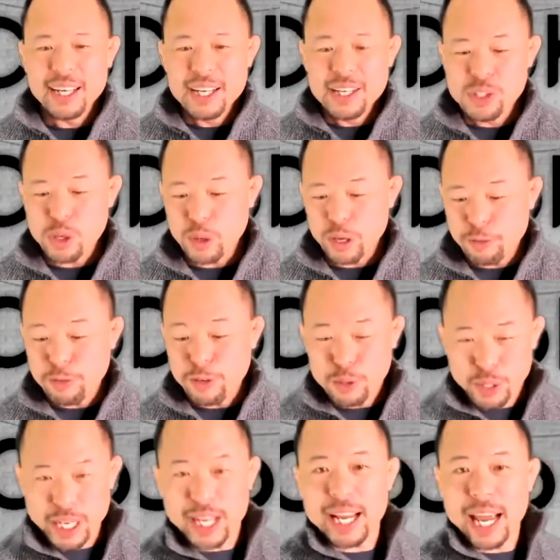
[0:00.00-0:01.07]
So if you
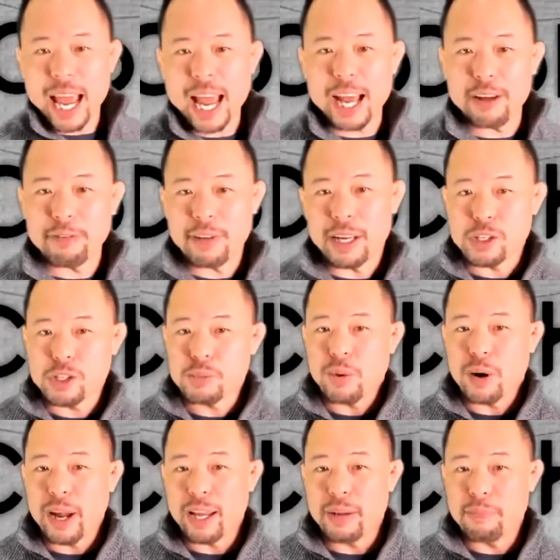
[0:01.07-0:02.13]
did have a
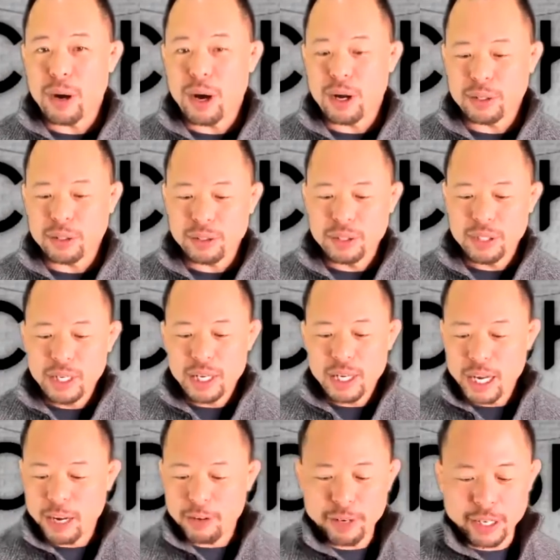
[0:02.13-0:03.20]
spray bottle
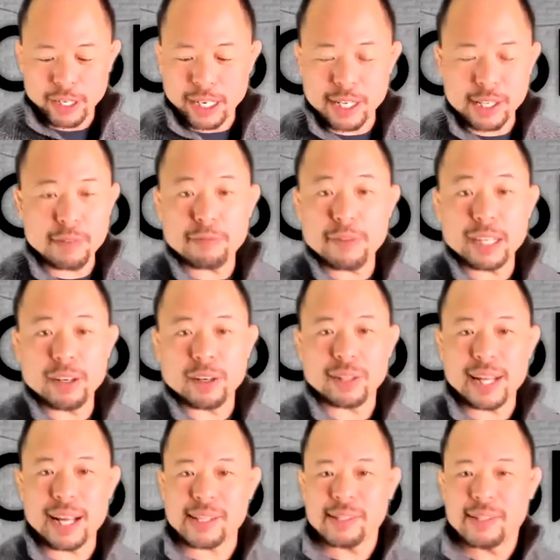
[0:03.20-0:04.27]
of a disinfectant
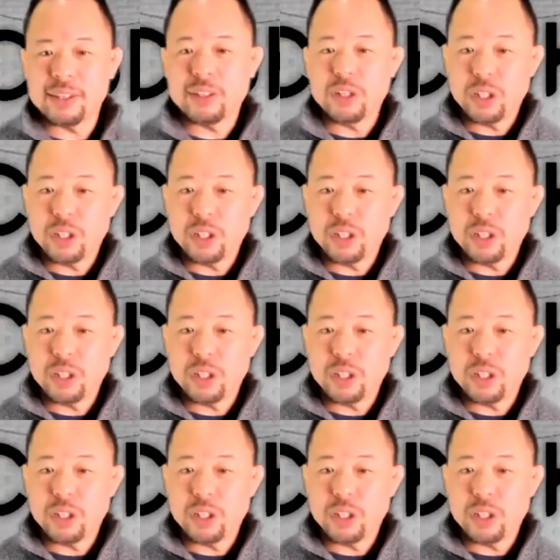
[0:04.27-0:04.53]
glass cleaner,